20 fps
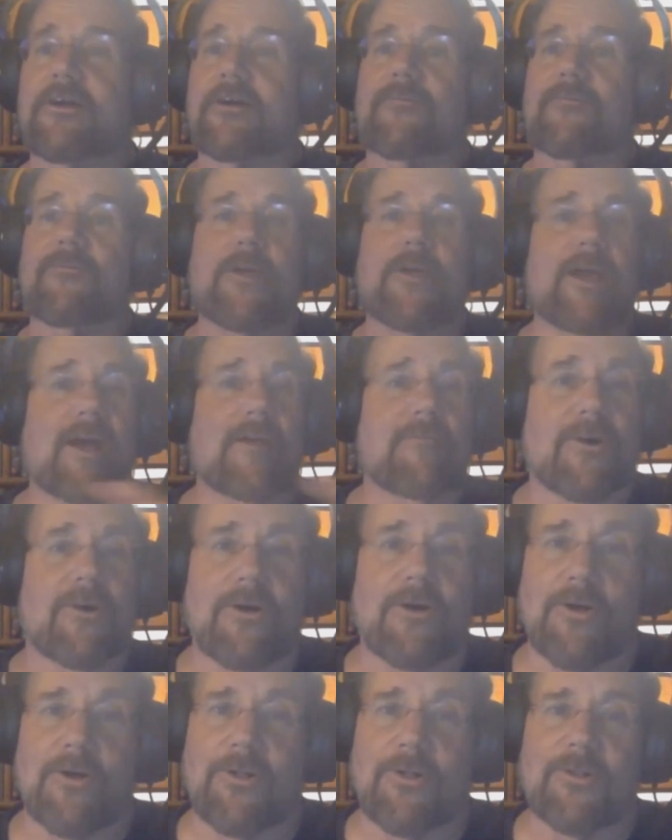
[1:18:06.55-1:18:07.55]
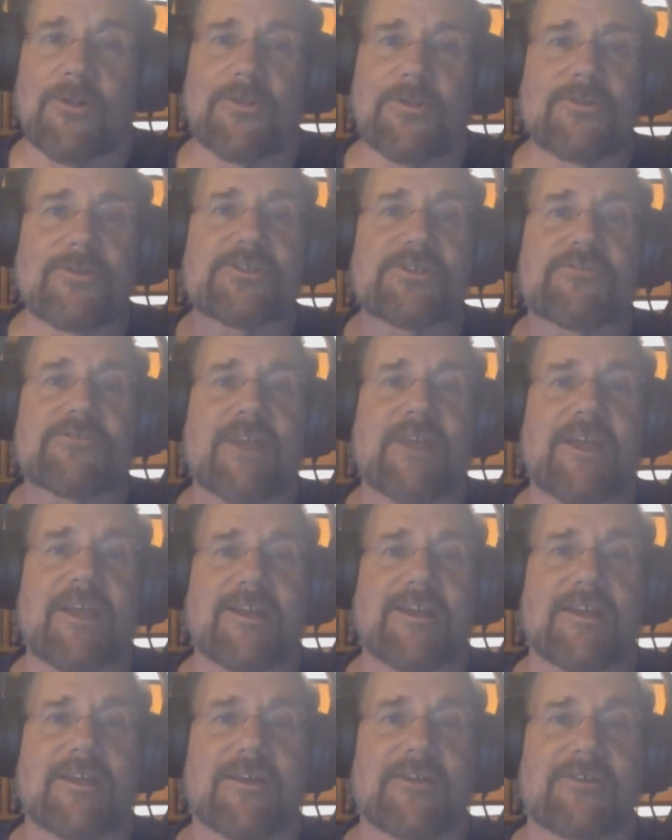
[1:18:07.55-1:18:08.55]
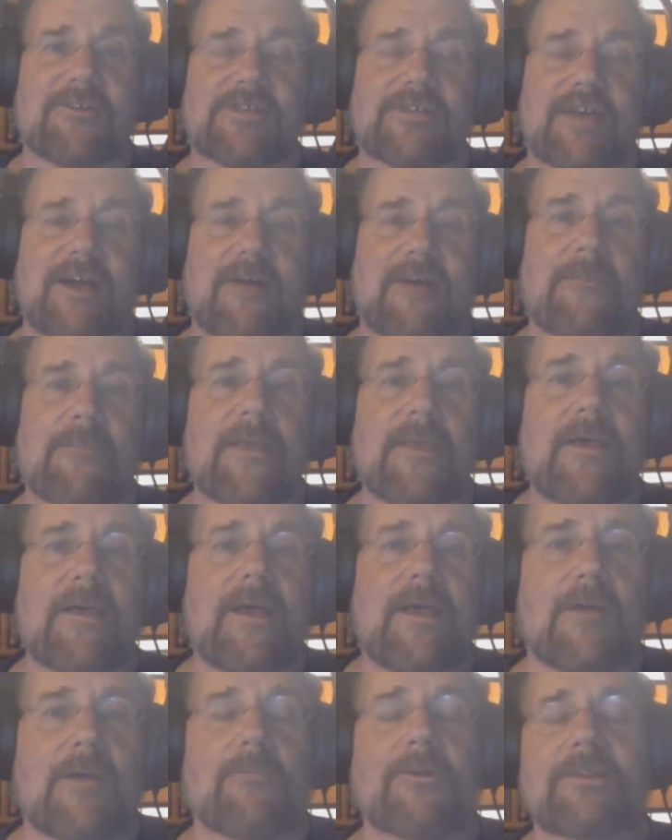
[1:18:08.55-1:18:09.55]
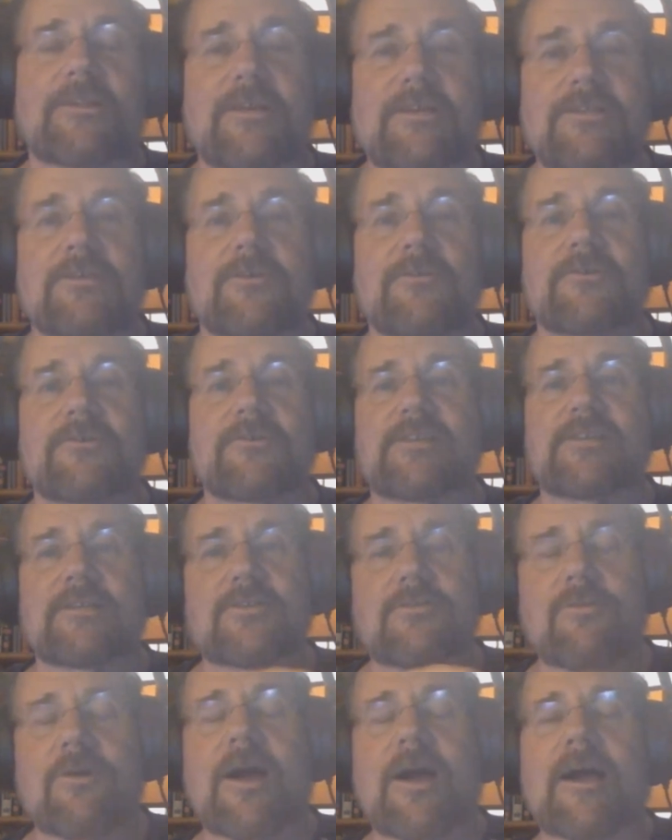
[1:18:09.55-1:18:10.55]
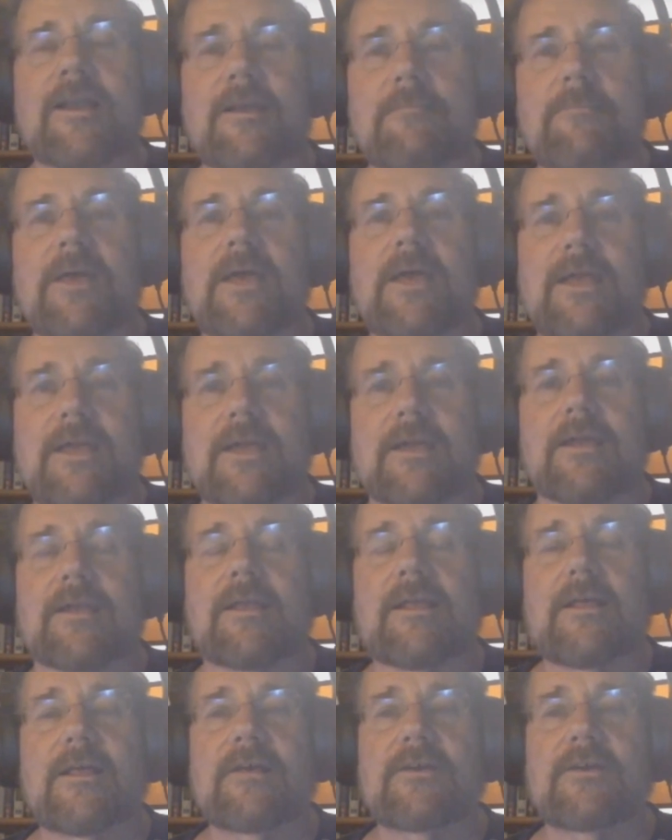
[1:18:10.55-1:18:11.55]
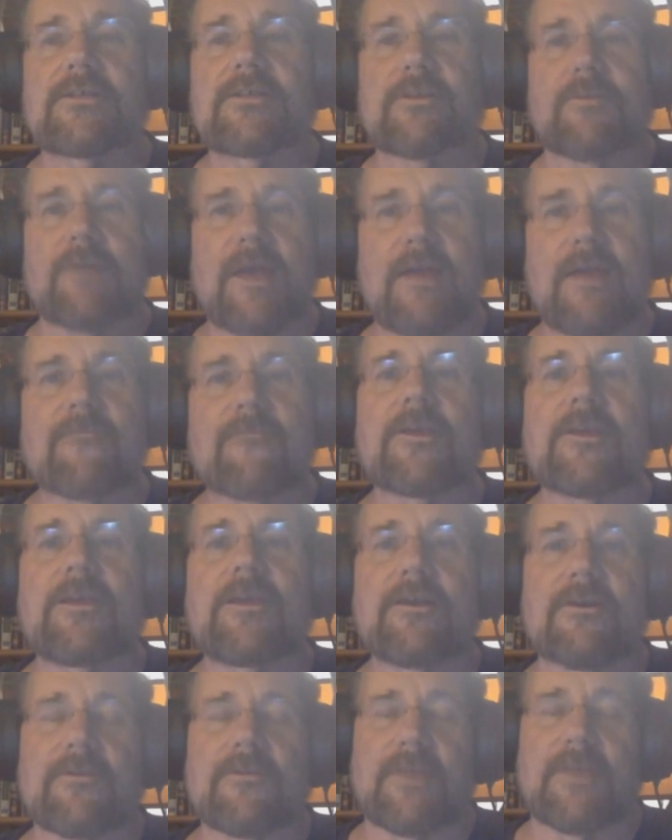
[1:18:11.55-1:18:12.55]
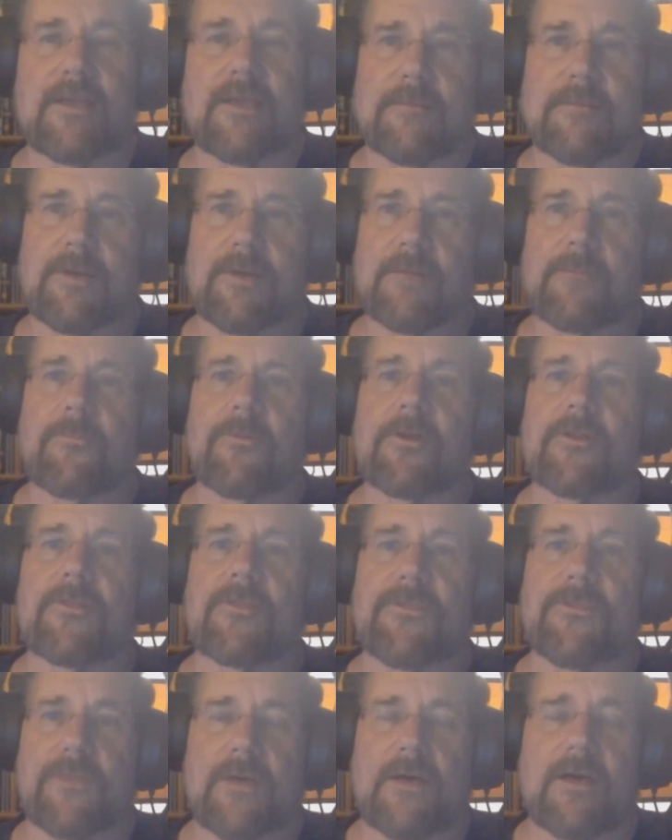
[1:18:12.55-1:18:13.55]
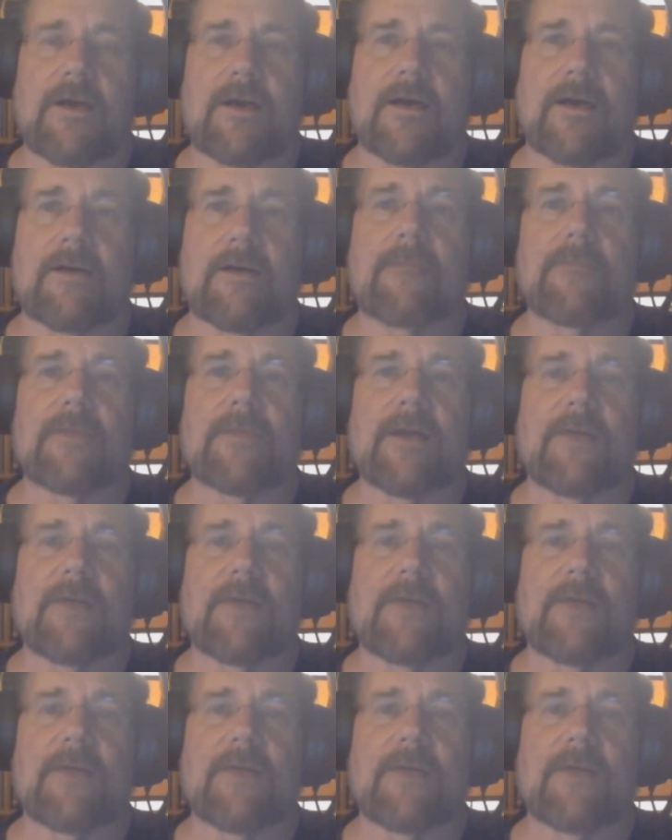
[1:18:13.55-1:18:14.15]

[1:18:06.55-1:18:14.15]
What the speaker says: enough, we have a whole new strain that goes out. And what they do is they try to make it so every year they come up with a